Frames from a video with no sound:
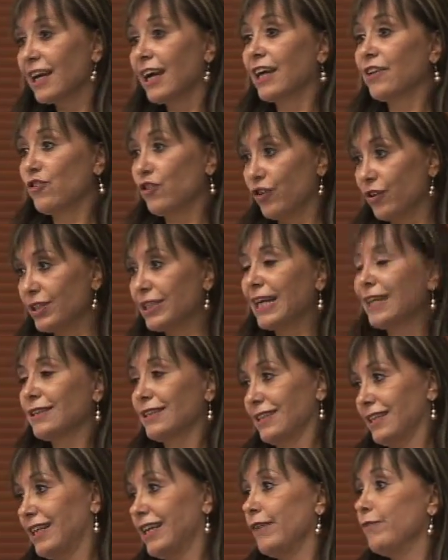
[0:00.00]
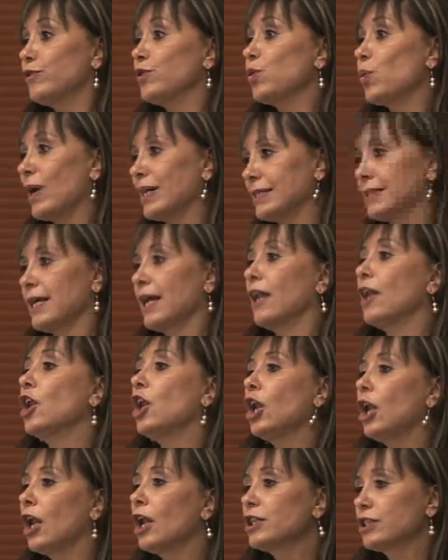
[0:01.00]
and you know that give to us a
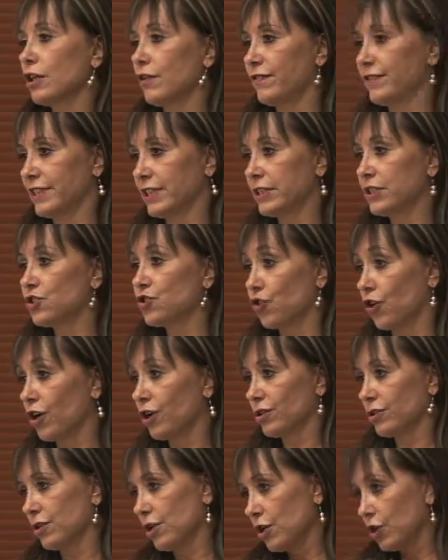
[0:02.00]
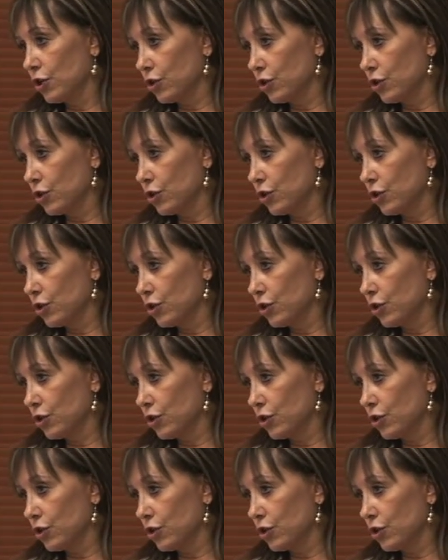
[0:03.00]
lot of strong